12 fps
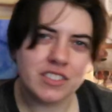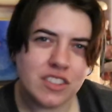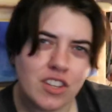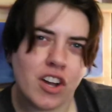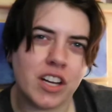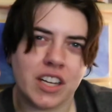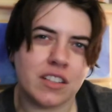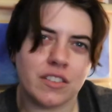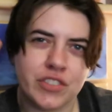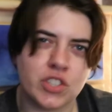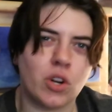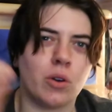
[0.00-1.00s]
nugget of
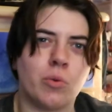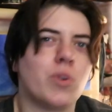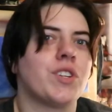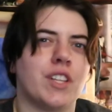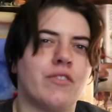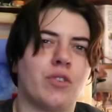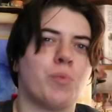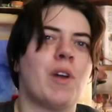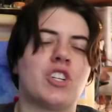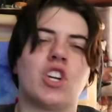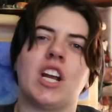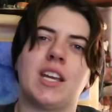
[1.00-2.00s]
Star Wars
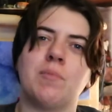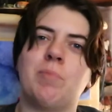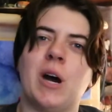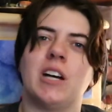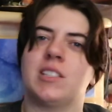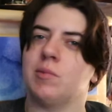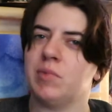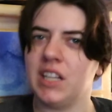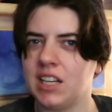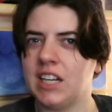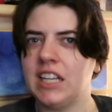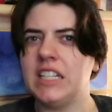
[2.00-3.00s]
information I can possibly
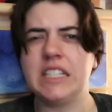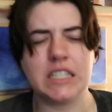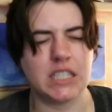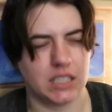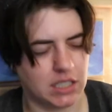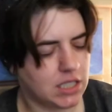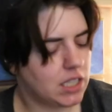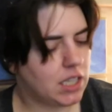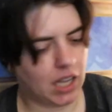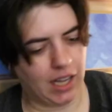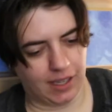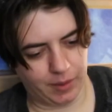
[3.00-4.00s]
glean,
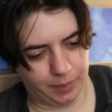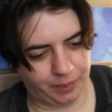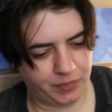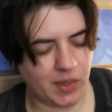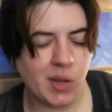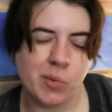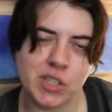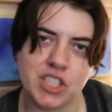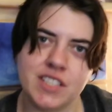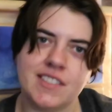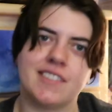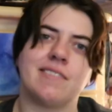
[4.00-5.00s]
um, which
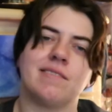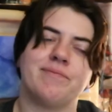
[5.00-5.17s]
is